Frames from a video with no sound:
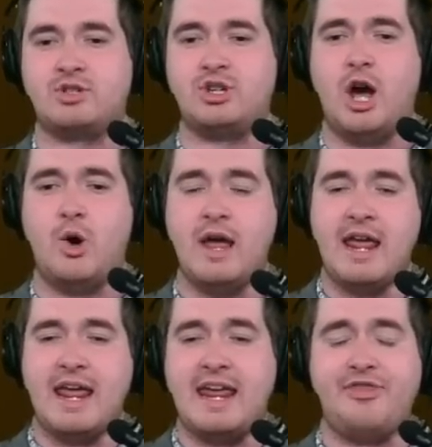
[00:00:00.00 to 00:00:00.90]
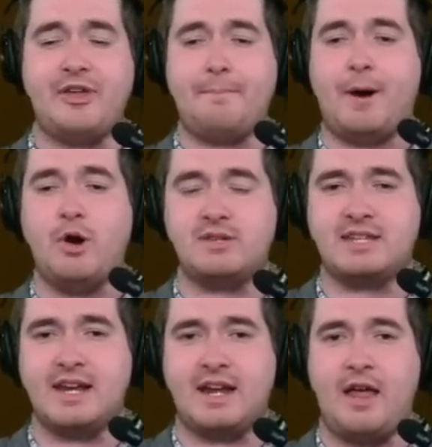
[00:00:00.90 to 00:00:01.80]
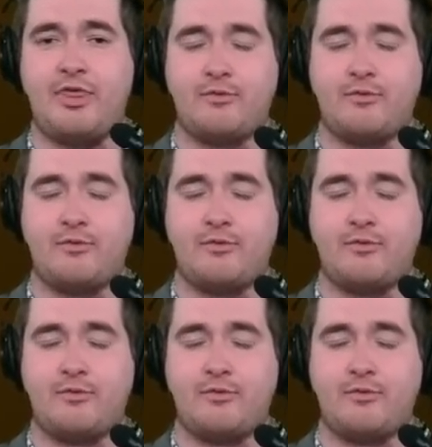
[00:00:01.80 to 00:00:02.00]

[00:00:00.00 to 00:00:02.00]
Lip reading: So, Ethan Pocic,